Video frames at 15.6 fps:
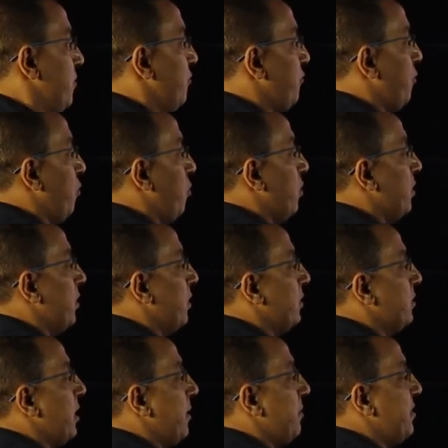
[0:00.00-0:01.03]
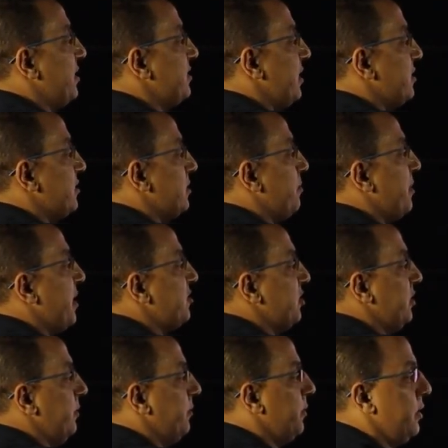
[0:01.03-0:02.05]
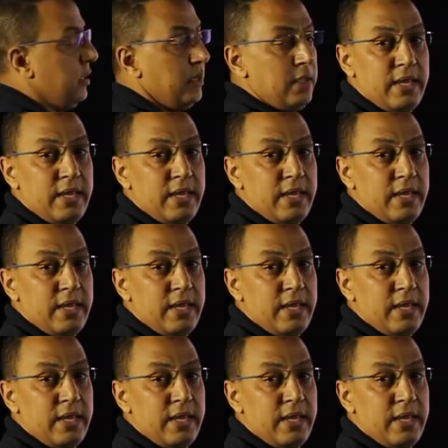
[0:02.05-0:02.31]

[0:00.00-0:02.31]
4 times this expression